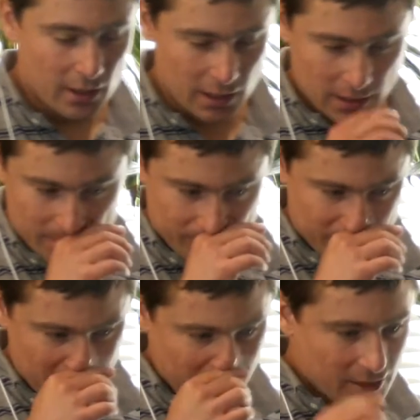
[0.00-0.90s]

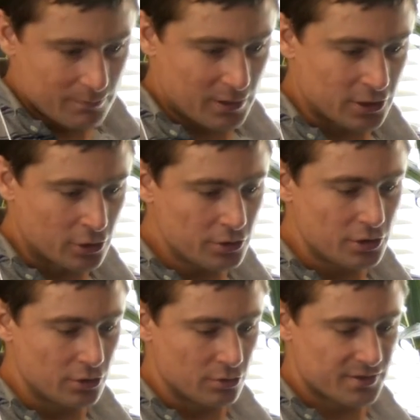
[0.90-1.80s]
But the good
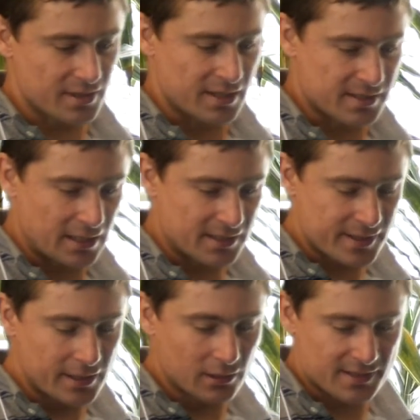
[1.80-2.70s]
news is that a
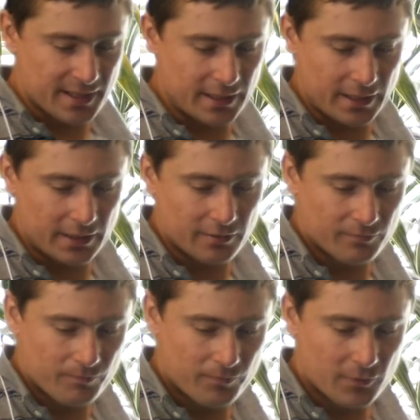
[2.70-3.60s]
single setting